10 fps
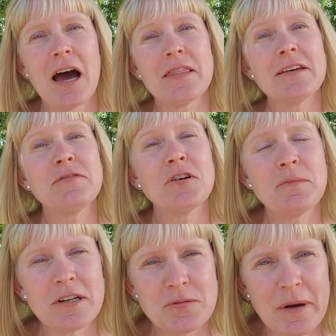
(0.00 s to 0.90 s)
they feel
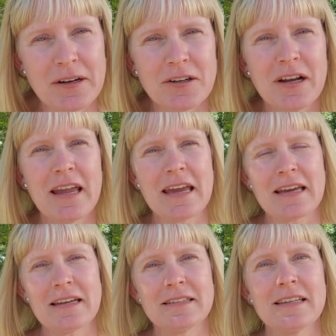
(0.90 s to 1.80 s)
much better
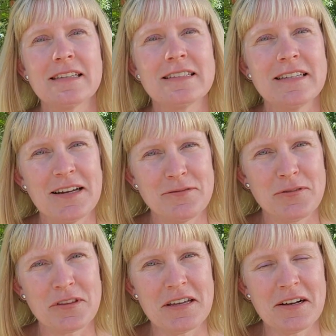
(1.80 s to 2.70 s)
and it's done
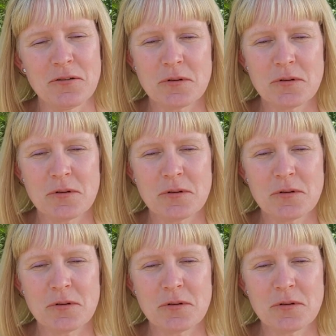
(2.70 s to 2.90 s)
for the year,